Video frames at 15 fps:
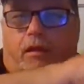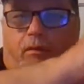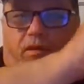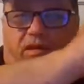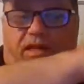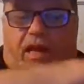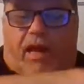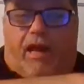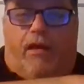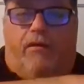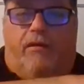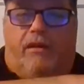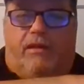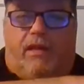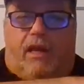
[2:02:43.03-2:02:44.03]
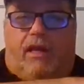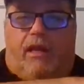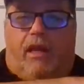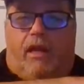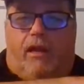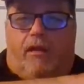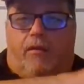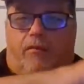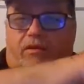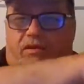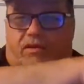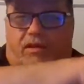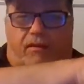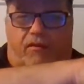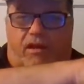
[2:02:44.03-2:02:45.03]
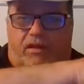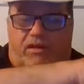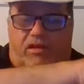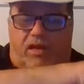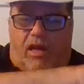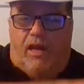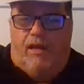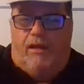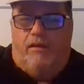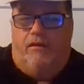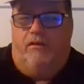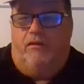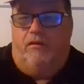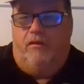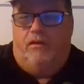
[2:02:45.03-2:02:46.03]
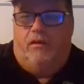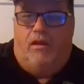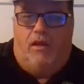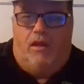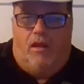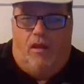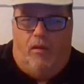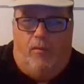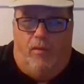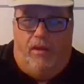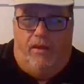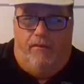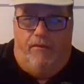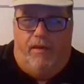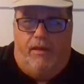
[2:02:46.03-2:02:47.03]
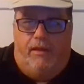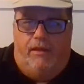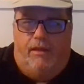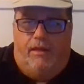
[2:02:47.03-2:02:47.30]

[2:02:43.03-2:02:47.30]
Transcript: We sat out on the decking and we're just having a chat and whatever.